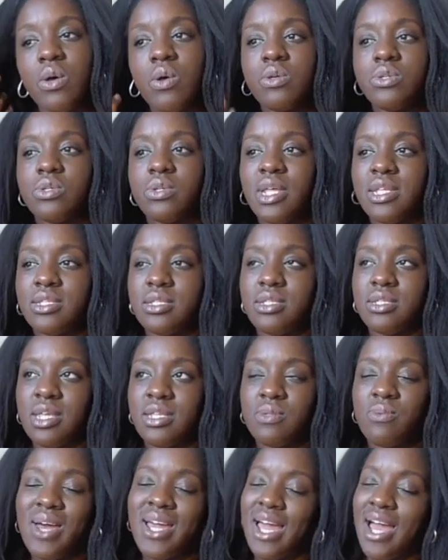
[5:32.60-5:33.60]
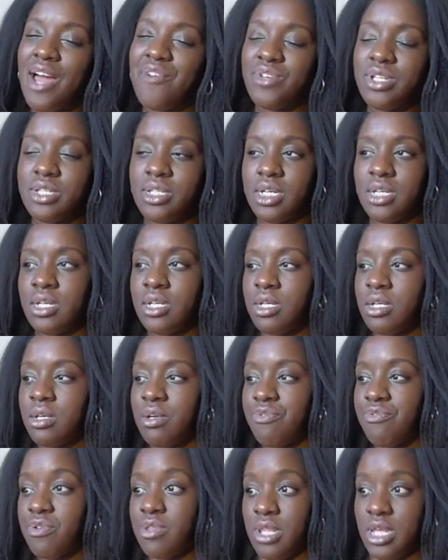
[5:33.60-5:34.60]
So that's why I haven't done
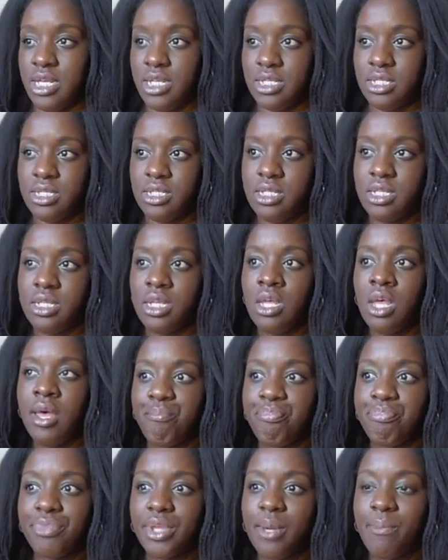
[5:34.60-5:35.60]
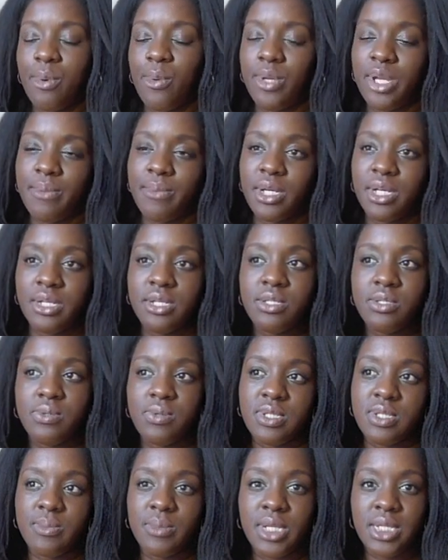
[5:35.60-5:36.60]
it for this. But what I'm going to do
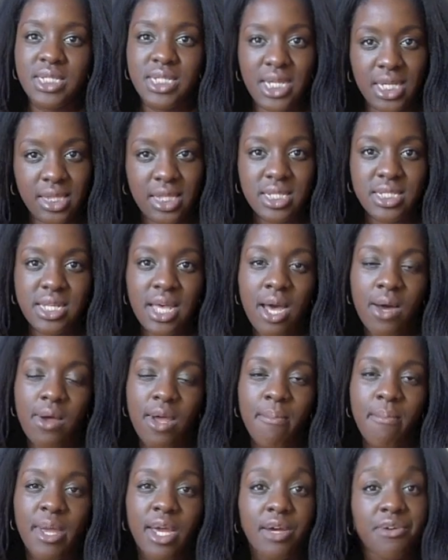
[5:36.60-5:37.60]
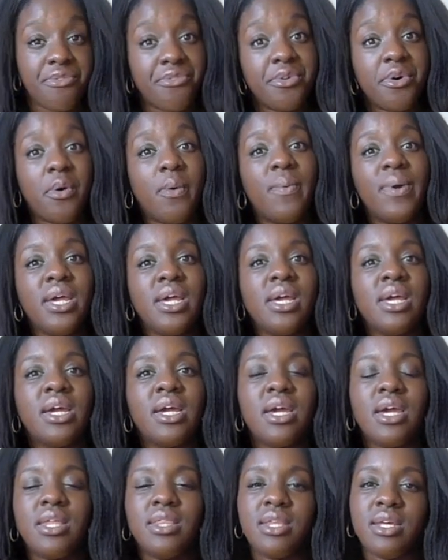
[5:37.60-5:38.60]
is I'm going to take this out and make a full
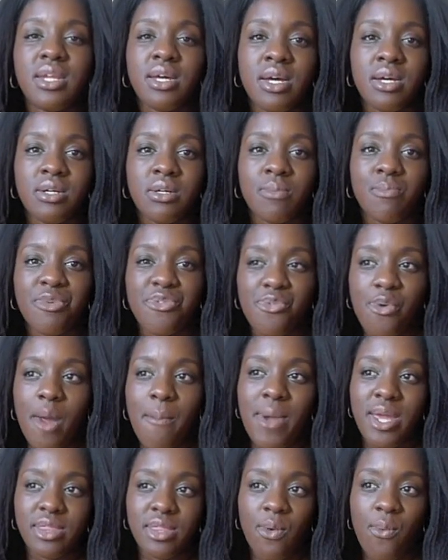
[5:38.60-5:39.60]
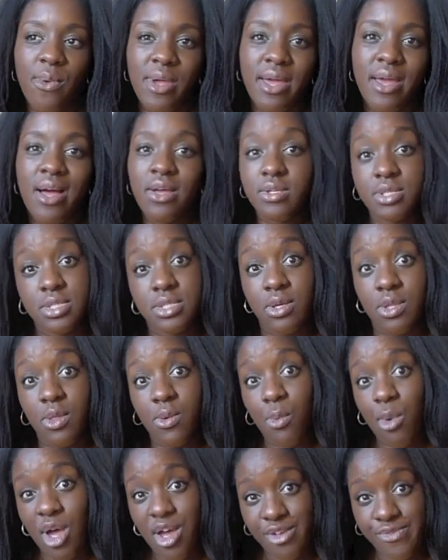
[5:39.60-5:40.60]
wig, and then before I make the wig, I'll seal
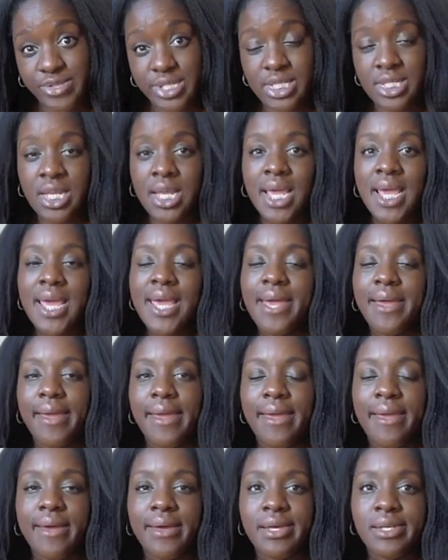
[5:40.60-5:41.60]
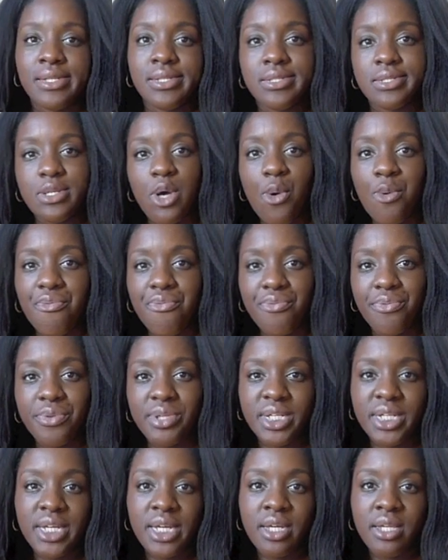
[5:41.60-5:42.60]
the wefts, and
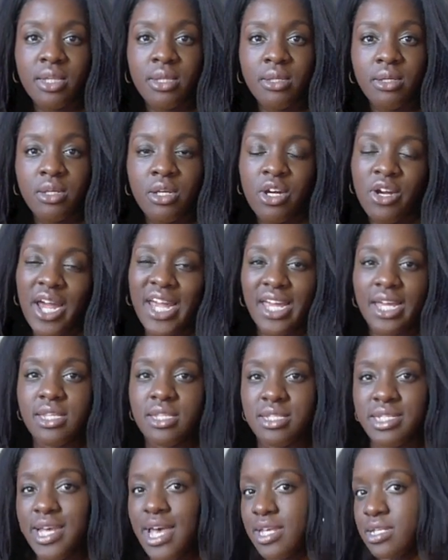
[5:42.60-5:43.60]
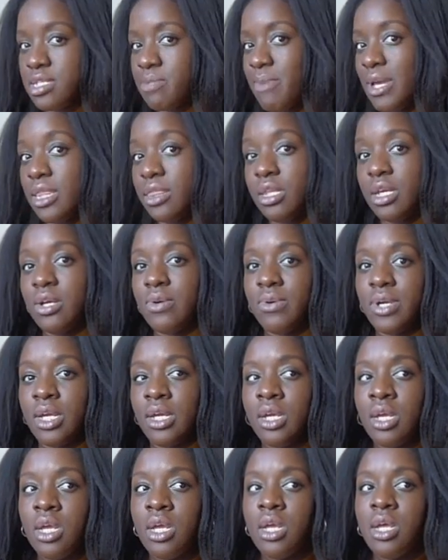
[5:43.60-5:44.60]
hopefully I can test my
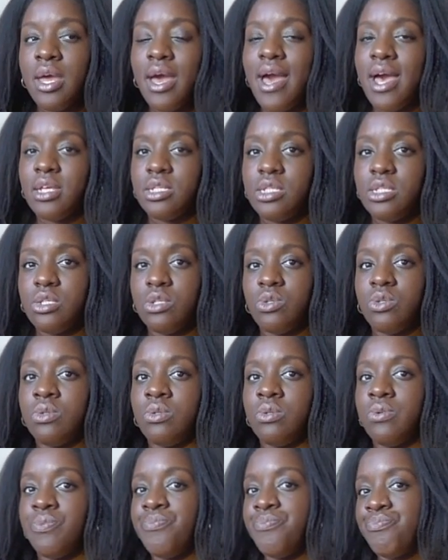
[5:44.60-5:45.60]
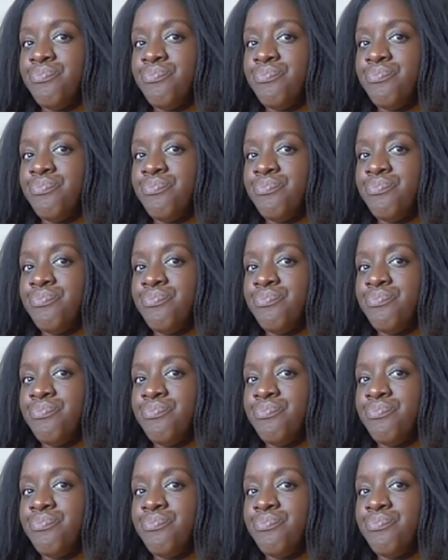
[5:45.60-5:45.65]
theory as to